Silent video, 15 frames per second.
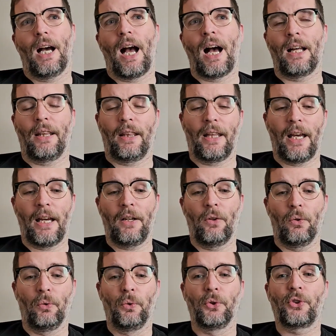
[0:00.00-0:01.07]
and then
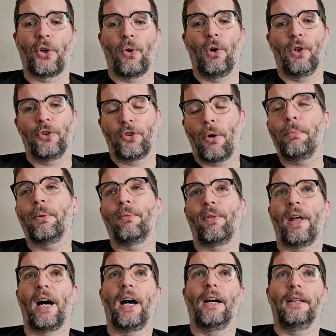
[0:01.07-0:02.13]
also on top of
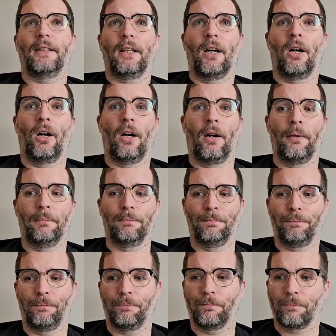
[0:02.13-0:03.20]
that,
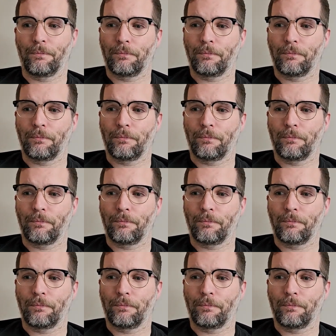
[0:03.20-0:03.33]
um,